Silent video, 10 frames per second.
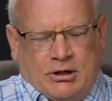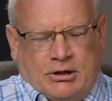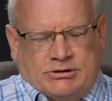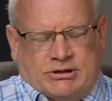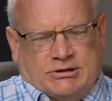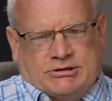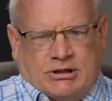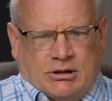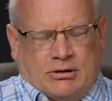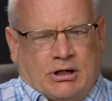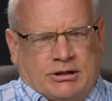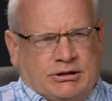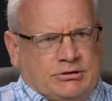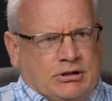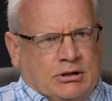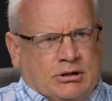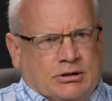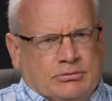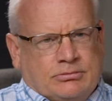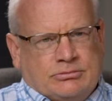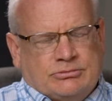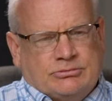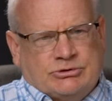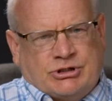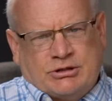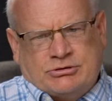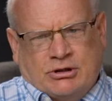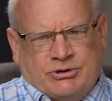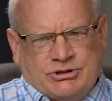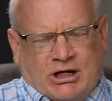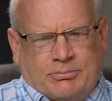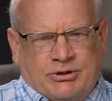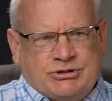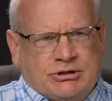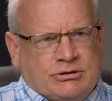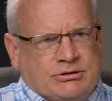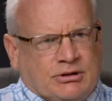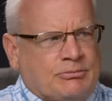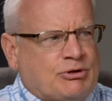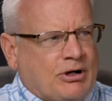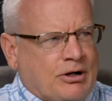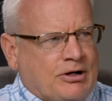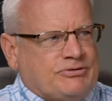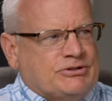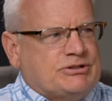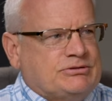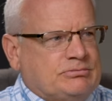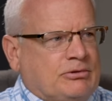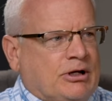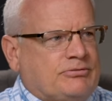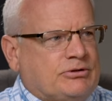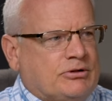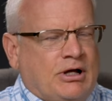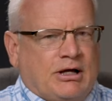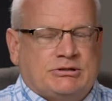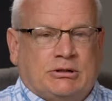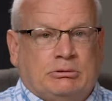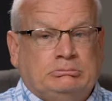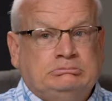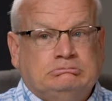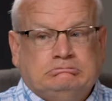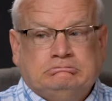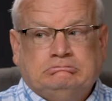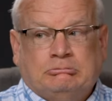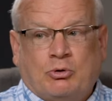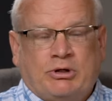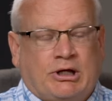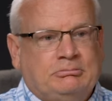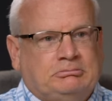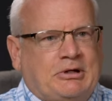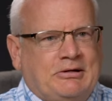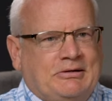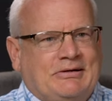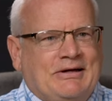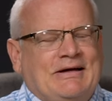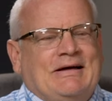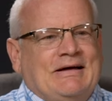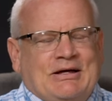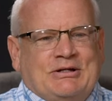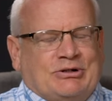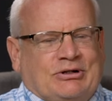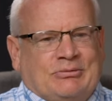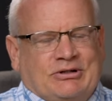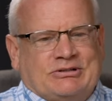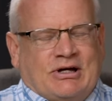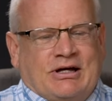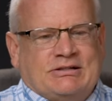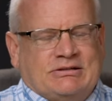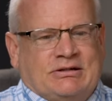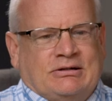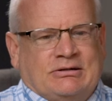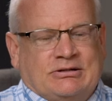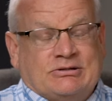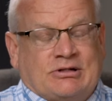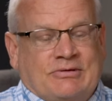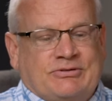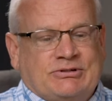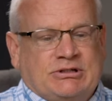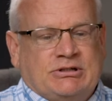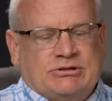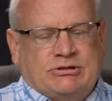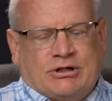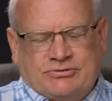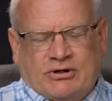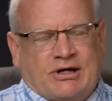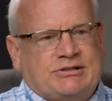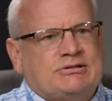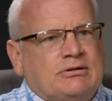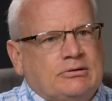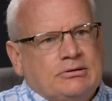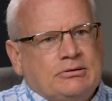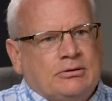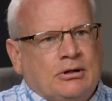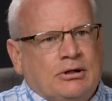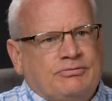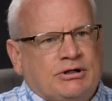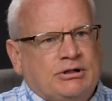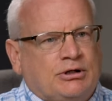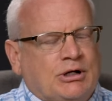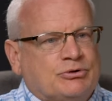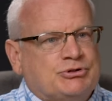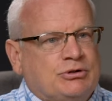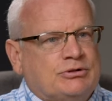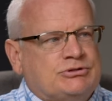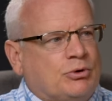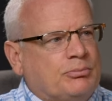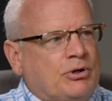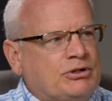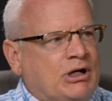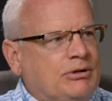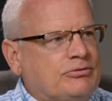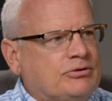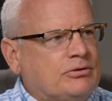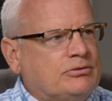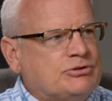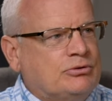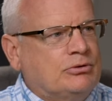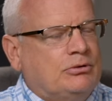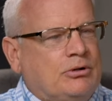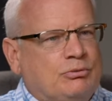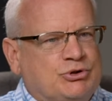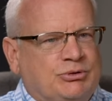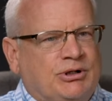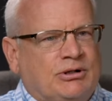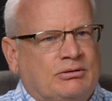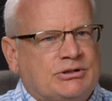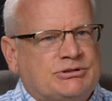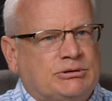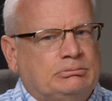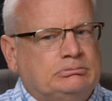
says, uh, I need uh, Scott Tripp and Jack Pidgeon to come to my office after class. Mm-hmm. I went, mm, okay. So I come into his class and into his office, and he goes, Doctor Savelle asked to, uh, if I get a couple of students to work part-time after school, would you be interested?